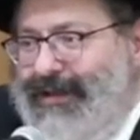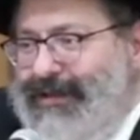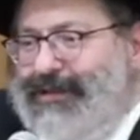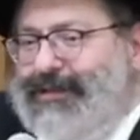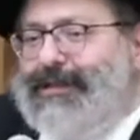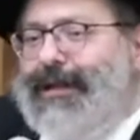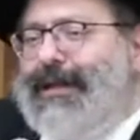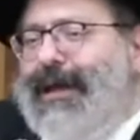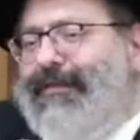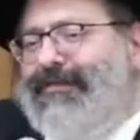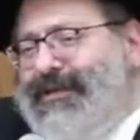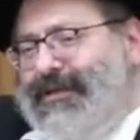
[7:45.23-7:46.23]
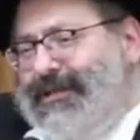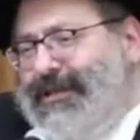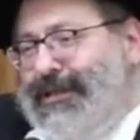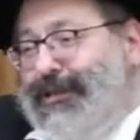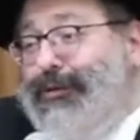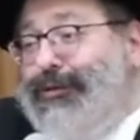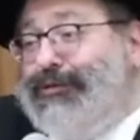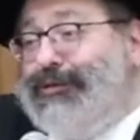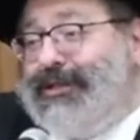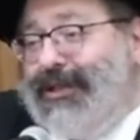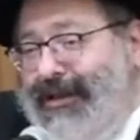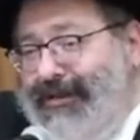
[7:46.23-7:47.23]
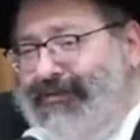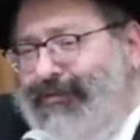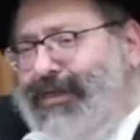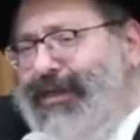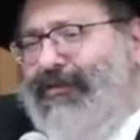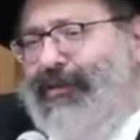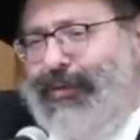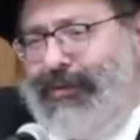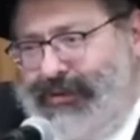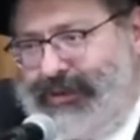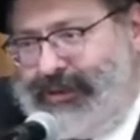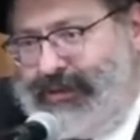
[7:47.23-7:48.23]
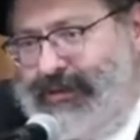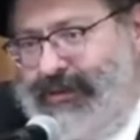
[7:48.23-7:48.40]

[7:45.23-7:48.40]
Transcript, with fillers: This is how you have to see it with yourself and with every person.